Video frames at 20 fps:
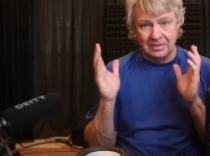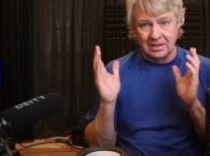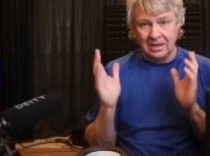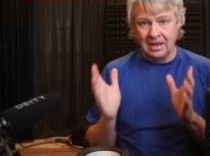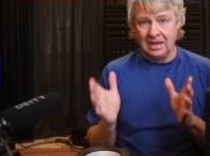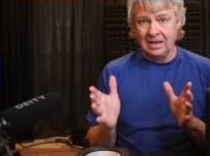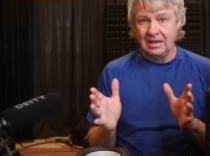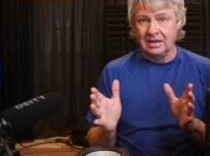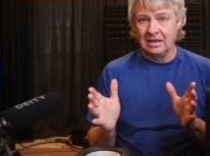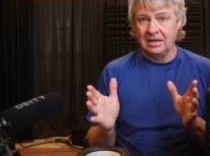
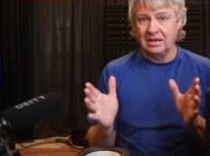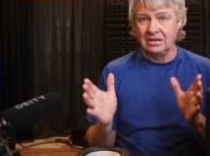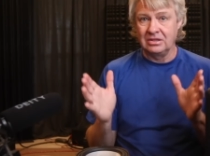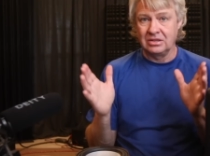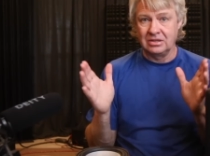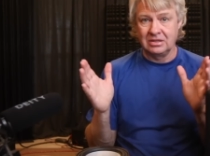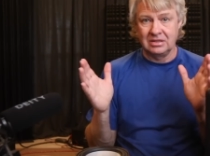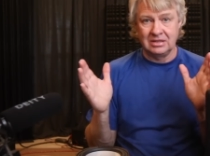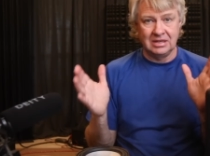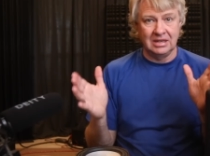
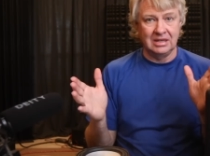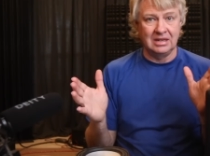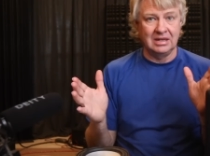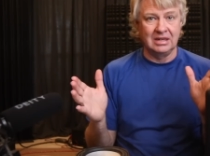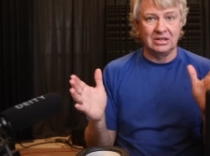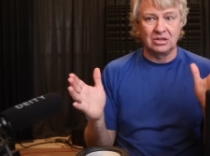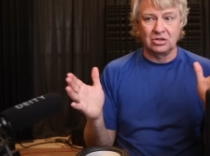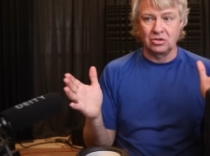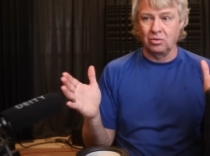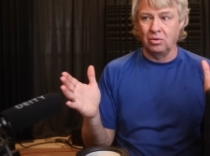8-inch,
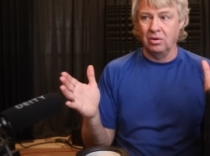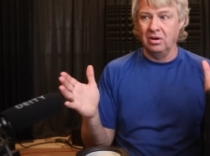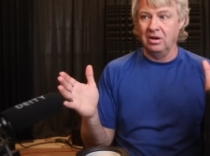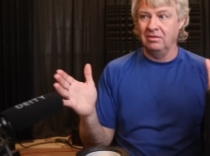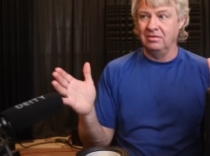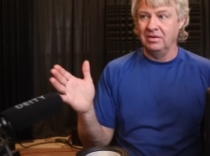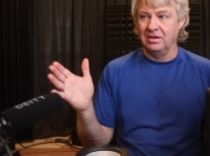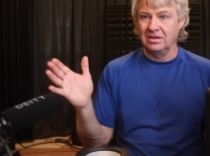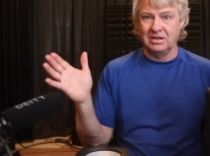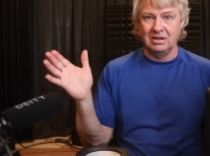10-inch,
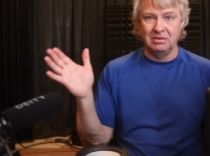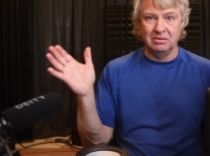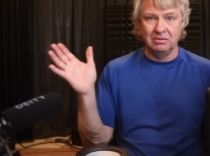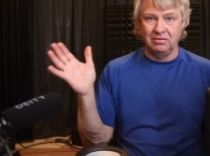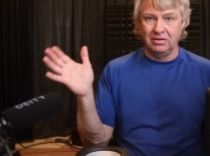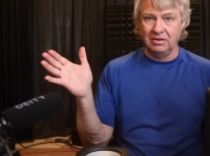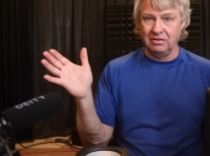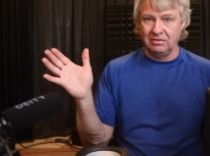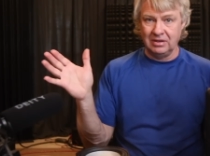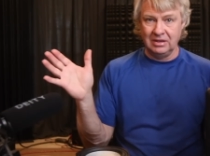12-inch, even
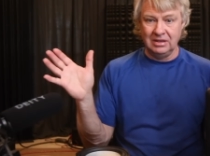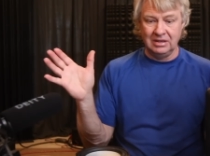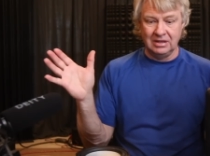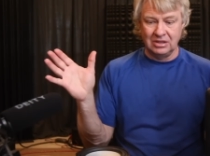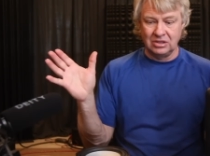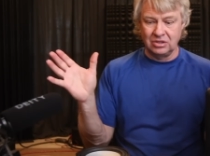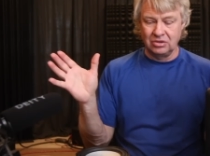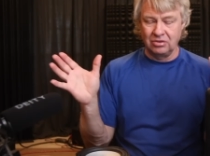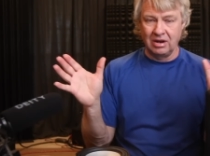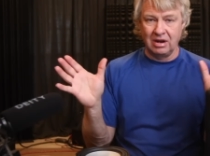
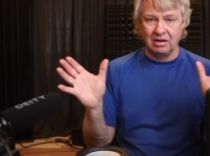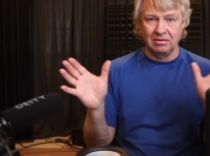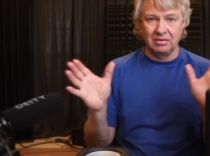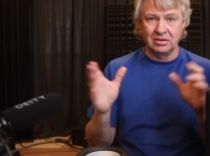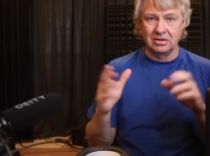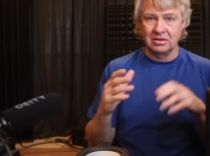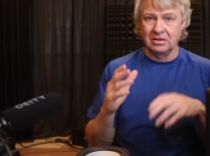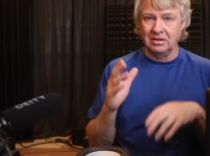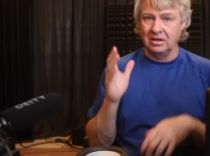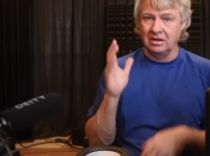15-inch
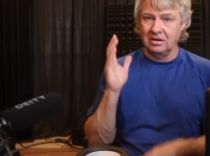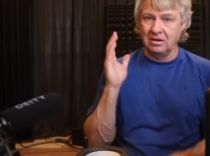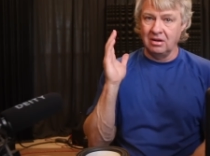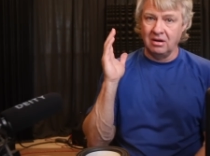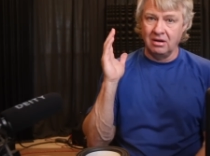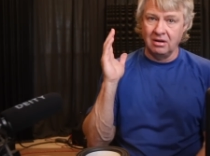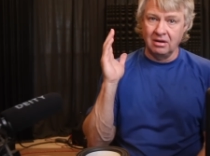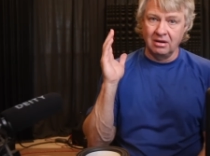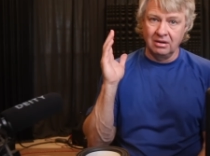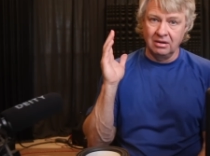drivers that
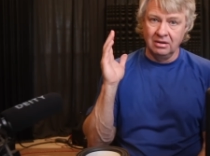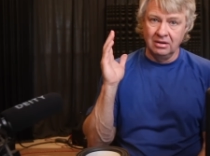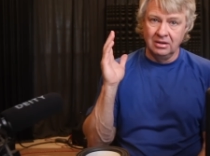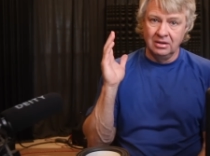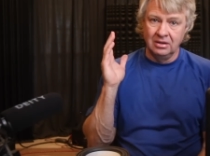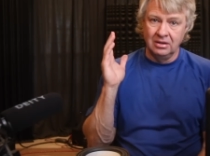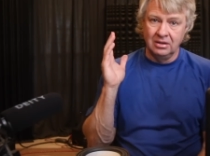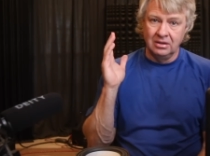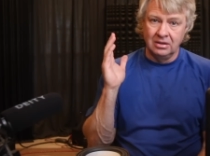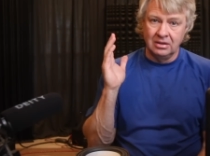are
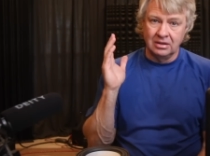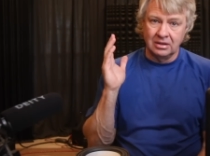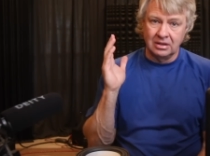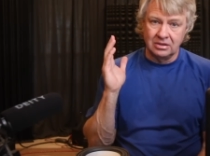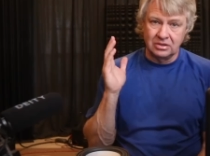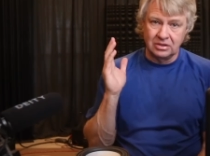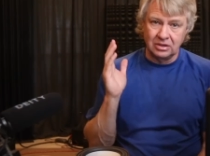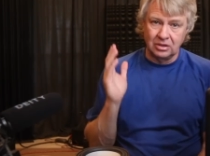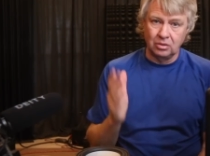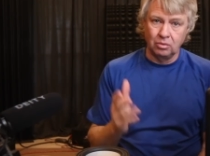
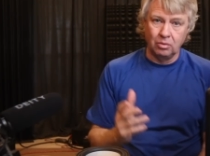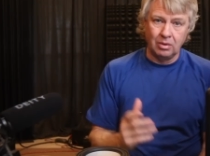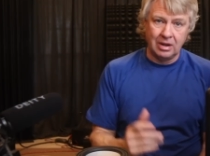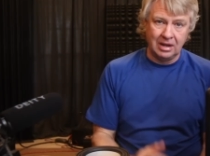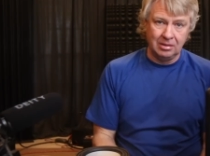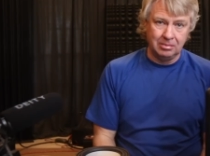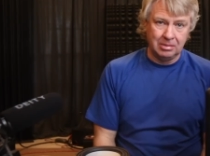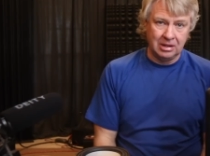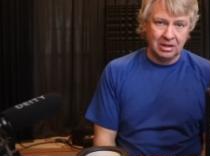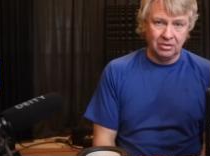considered
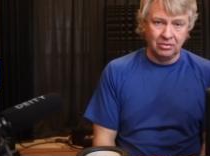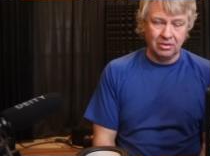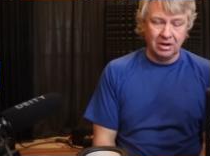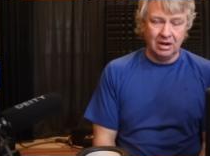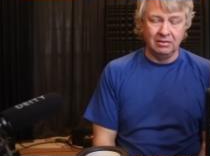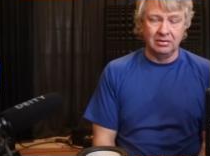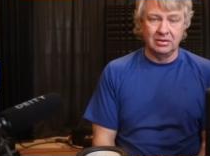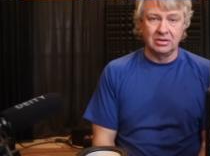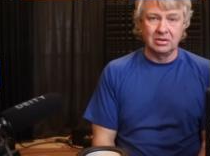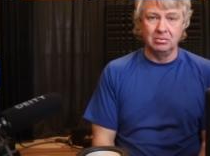wideband
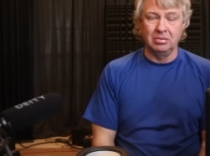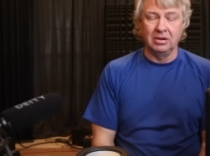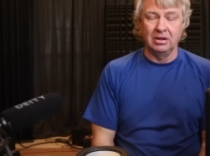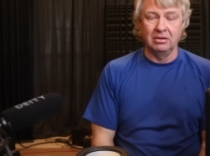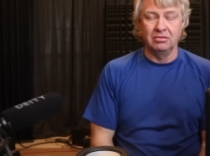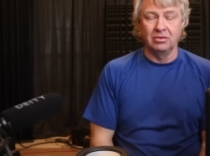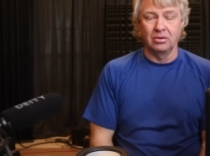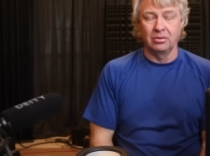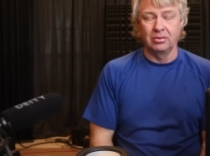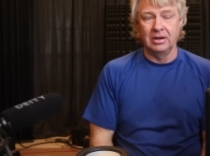drivers and play
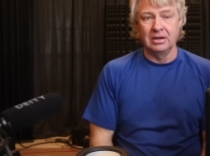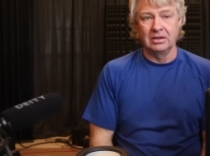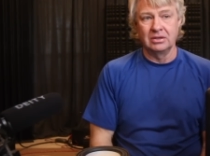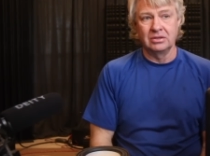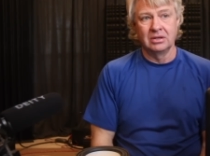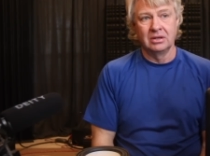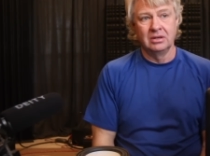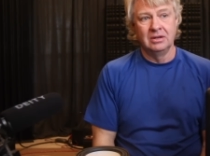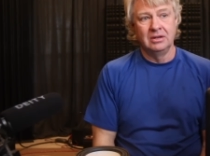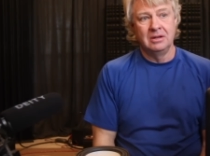full
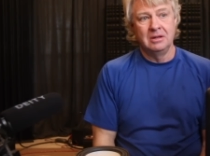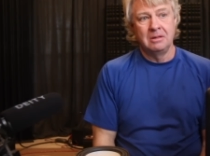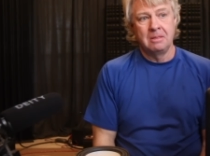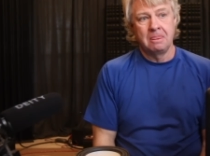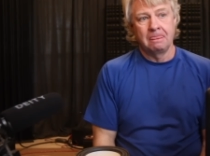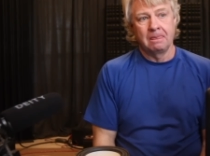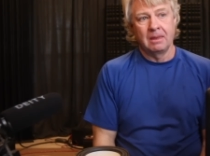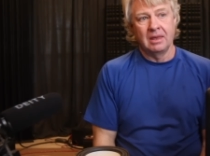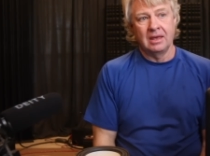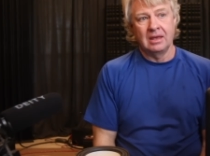range.
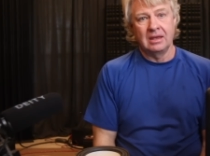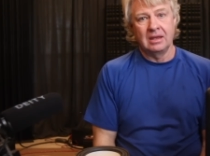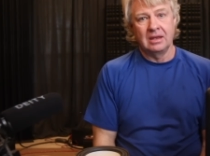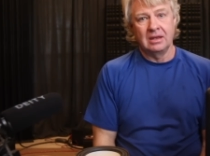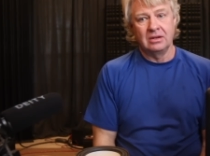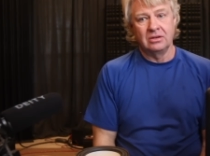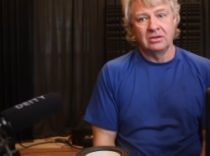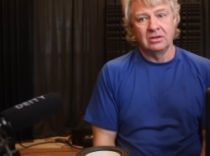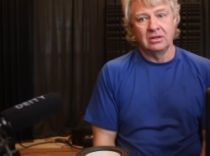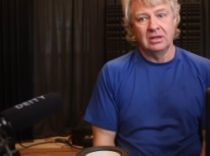
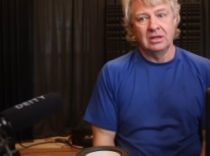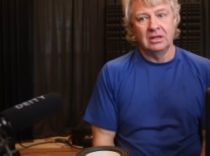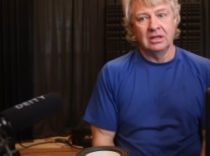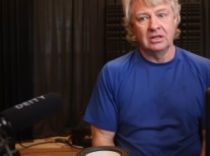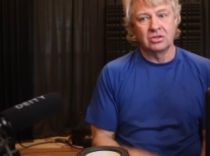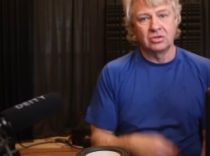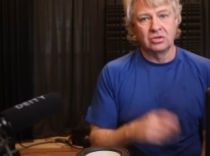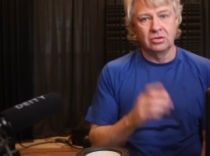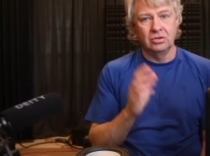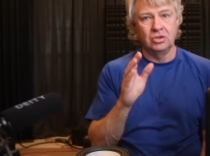And
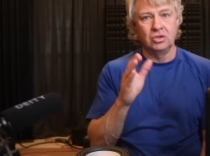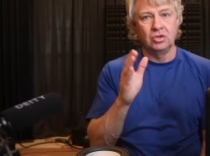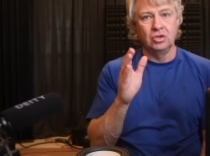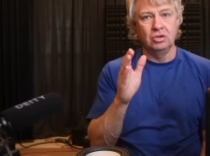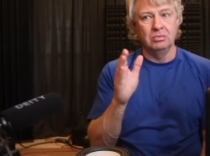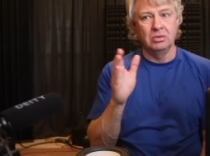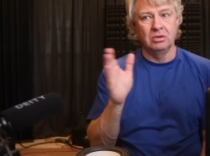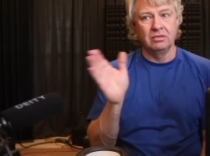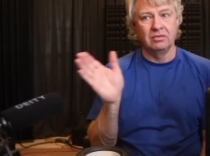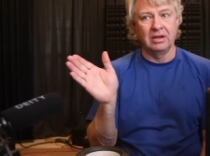as soon as
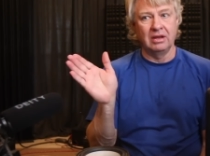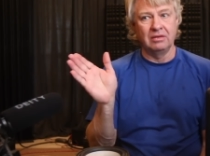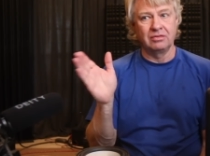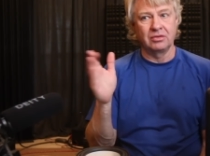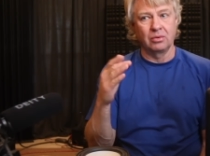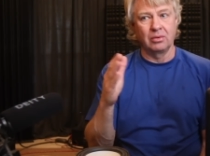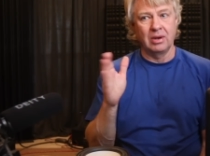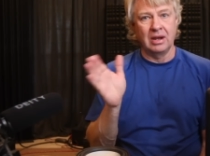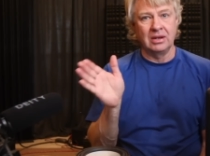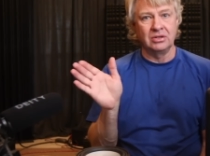you move left
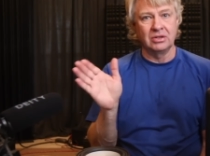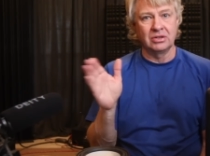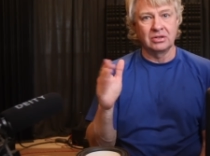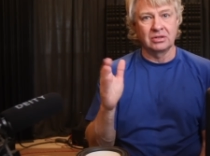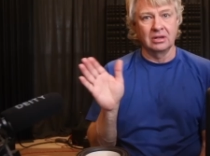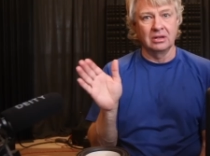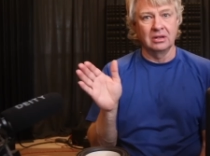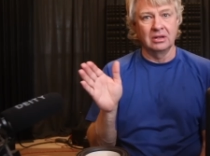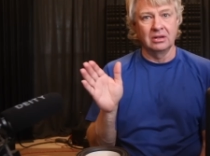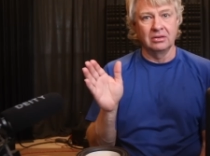or right
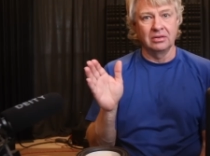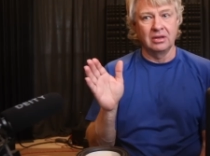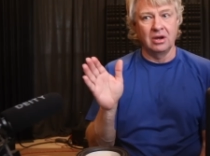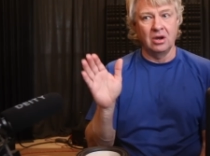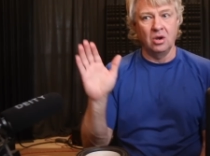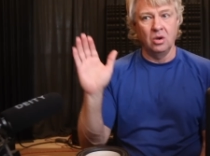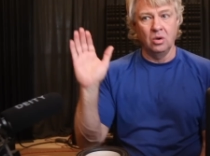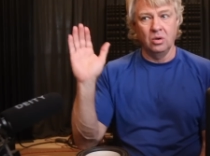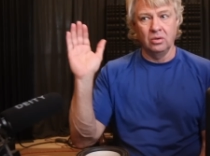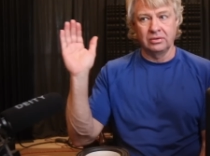just a little, the
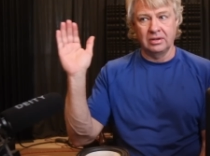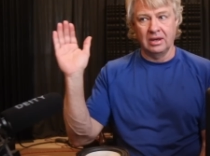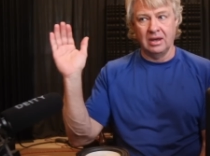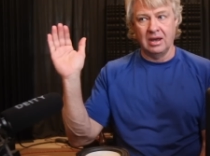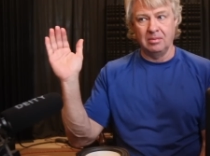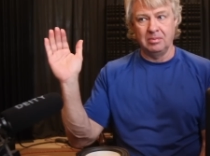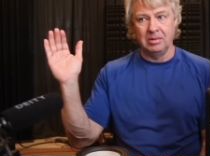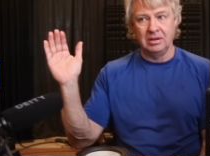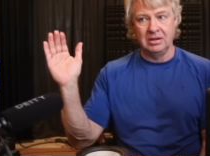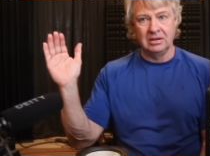whole
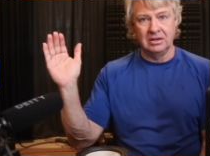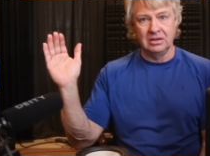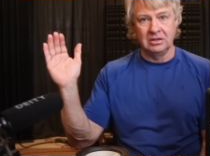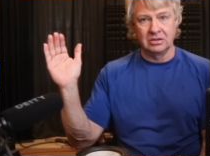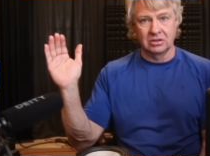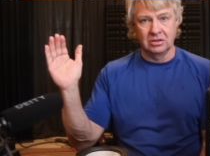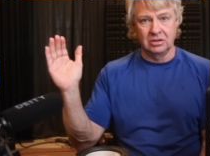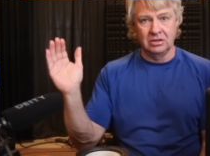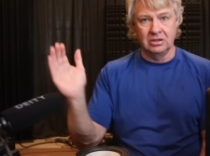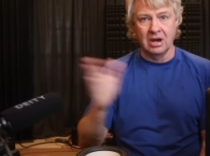top end
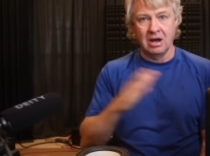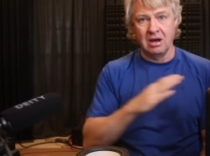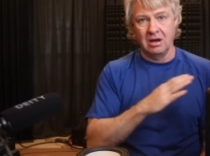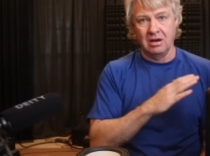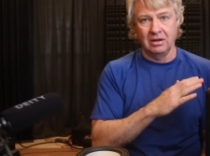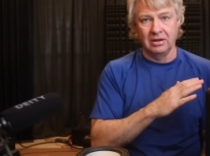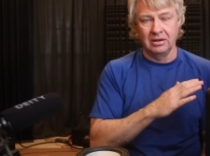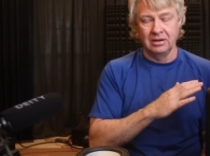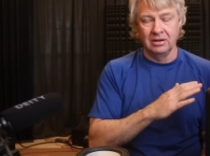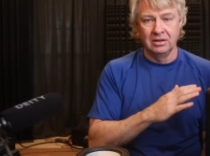is
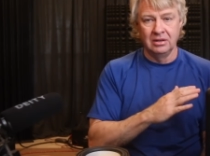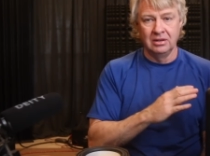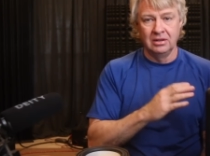gone.